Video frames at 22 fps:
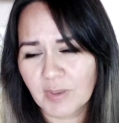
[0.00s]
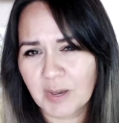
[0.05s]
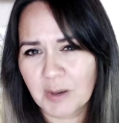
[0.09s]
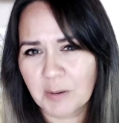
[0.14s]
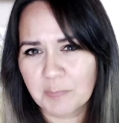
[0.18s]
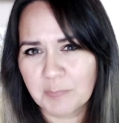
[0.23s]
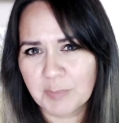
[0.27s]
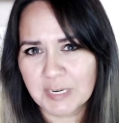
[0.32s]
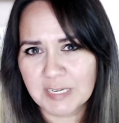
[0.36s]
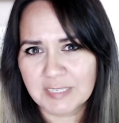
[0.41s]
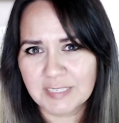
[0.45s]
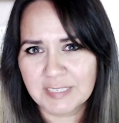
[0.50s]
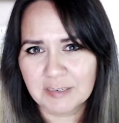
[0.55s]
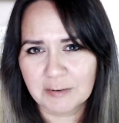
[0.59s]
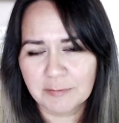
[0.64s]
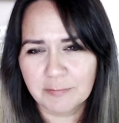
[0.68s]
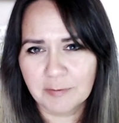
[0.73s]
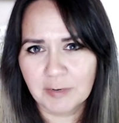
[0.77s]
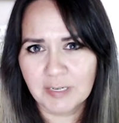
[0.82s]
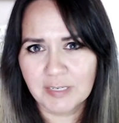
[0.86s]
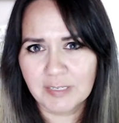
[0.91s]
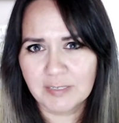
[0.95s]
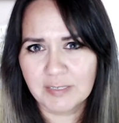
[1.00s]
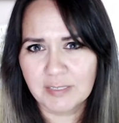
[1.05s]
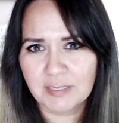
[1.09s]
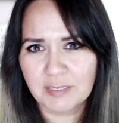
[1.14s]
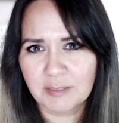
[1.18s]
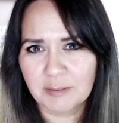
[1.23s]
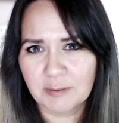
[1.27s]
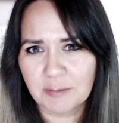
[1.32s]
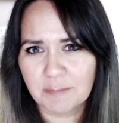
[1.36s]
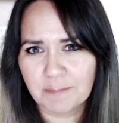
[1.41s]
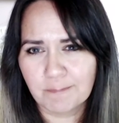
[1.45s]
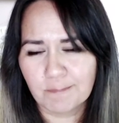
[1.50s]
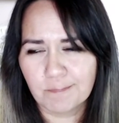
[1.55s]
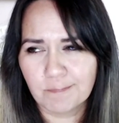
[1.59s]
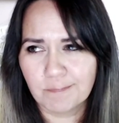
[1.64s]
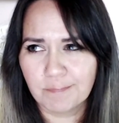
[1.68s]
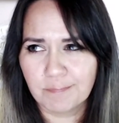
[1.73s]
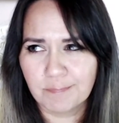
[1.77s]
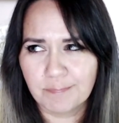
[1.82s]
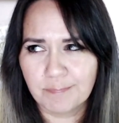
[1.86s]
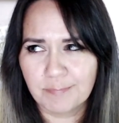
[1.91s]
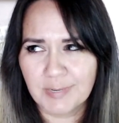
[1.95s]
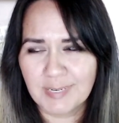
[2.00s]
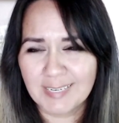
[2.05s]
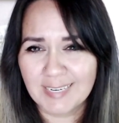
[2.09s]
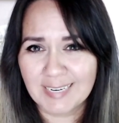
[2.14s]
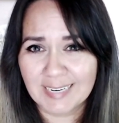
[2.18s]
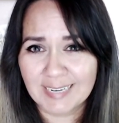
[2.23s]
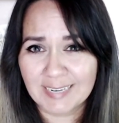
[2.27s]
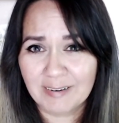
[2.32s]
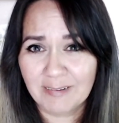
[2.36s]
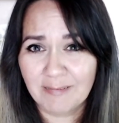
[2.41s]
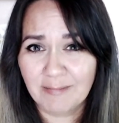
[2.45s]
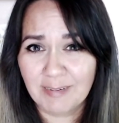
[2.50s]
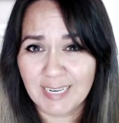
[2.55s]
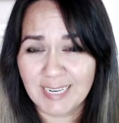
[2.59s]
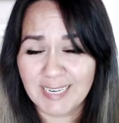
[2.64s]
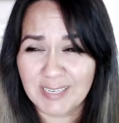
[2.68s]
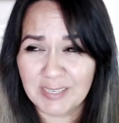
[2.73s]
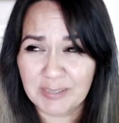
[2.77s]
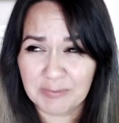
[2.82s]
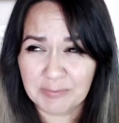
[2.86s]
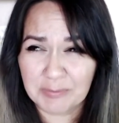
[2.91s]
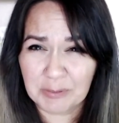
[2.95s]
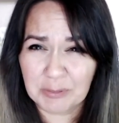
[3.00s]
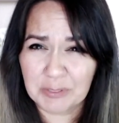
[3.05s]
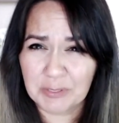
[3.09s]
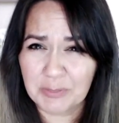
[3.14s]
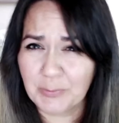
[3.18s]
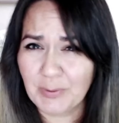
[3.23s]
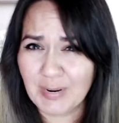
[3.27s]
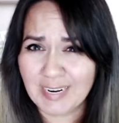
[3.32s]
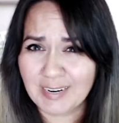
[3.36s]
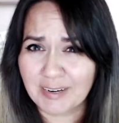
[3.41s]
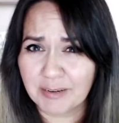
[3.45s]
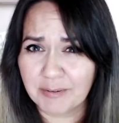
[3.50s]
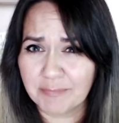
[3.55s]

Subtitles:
big difference, but again, it's the first week.